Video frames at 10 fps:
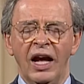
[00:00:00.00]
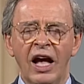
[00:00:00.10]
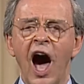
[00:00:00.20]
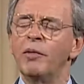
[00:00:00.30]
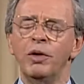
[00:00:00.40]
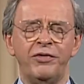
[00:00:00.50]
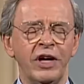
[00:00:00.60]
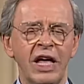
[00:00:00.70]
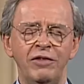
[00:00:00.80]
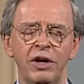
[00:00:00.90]
God will
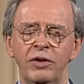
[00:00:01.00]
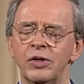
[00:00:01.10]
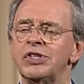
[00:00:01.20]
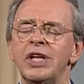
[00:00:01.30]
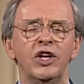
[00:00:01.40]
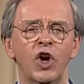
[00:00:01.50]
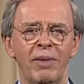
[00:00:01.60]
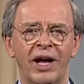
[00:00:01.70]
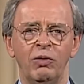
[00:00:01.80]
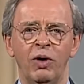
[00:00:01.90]
forgive you of your sin no
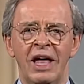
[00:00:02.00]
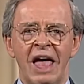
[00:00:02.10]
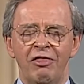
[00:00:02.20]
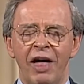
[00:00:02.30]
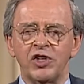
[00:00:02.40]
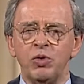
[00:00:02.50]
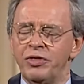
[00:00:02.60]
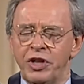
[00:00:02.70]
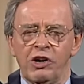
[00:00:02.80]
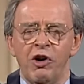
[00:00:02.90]
matter what. That's what
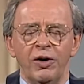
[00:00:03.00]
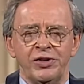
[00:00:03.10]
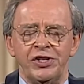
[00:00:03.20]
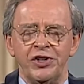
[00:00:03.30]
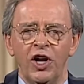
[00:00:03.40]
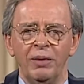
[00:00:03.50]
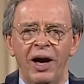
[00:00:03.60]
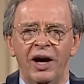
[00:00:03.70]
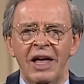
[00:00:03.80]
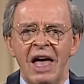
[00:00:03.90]
the cross is all
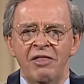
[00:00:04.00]
about.